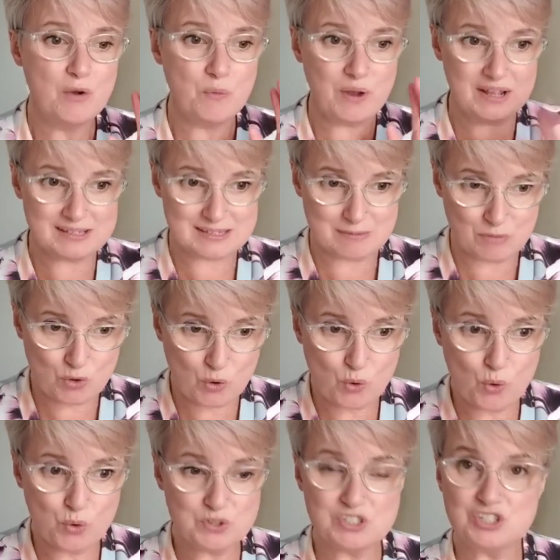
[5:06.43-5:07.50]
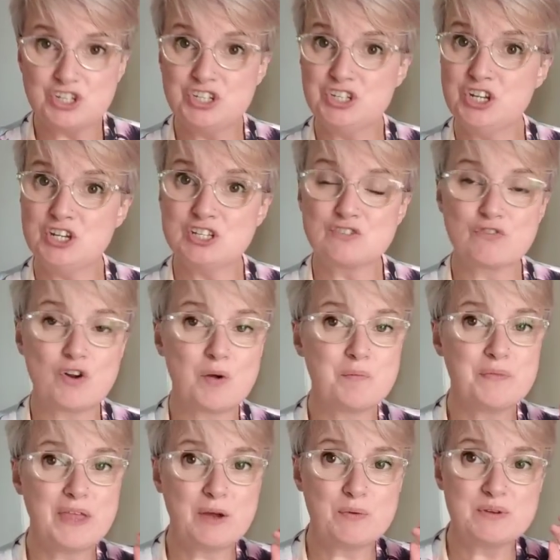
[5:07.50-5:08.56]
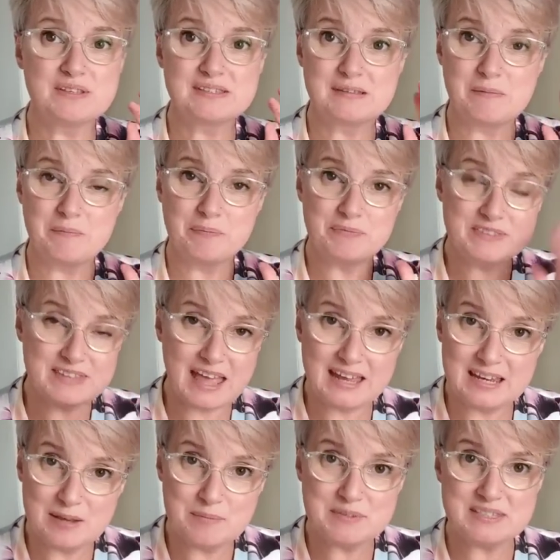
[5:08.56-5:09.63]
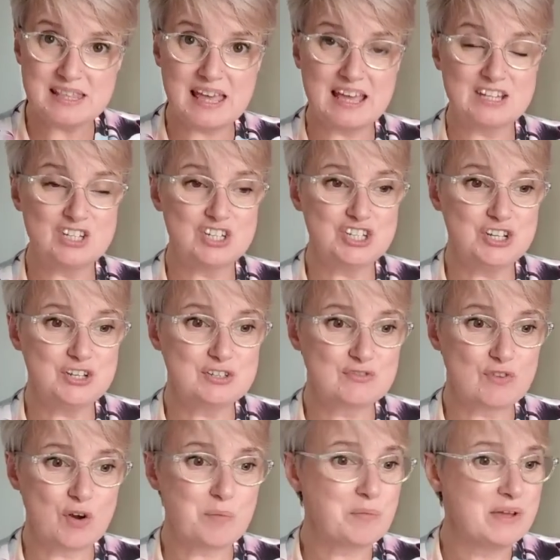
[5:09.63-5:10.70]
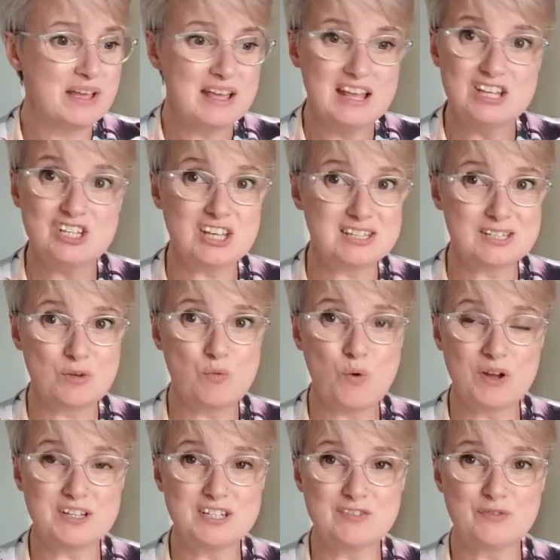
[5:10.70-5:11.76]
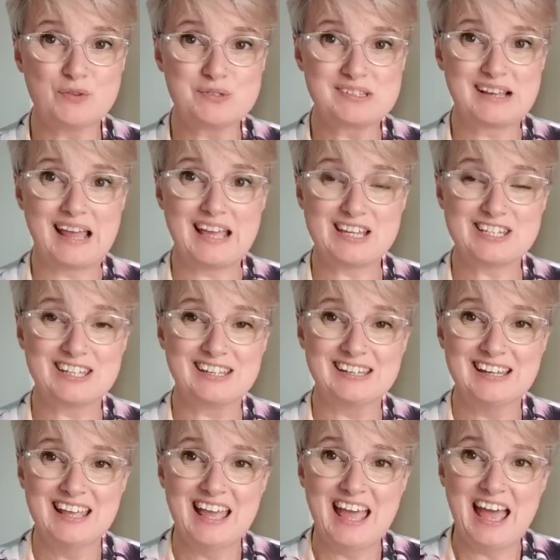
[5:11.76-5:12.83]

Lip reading: We had some cords to choose from. There was some denims there to choose from. Just a wonderful selection.